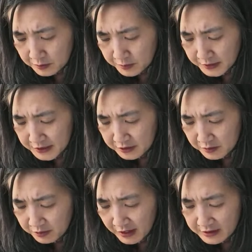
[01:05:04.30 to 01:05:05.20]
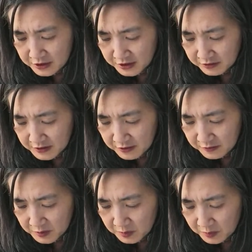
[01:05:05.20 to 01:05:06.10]
beginner projects, right? You've
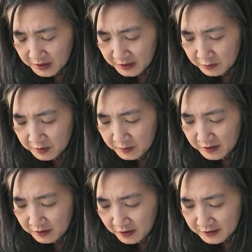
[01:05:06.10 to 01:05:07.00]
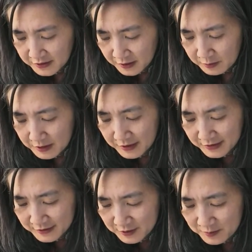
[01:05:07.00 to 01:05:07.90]
been beading with me a long time.
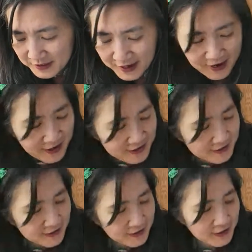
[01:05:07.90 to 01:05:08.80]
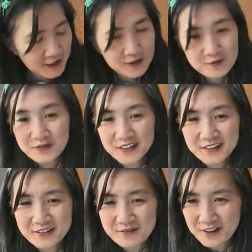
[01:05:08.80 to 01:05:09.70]
You're beyond
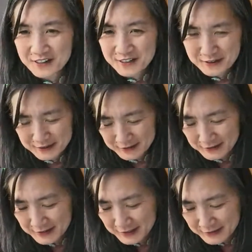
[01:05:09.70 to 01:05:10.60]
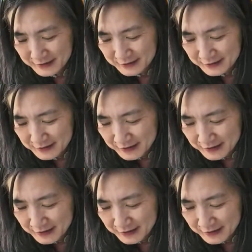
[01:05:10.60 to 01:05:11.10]
beginner projects like the daisies.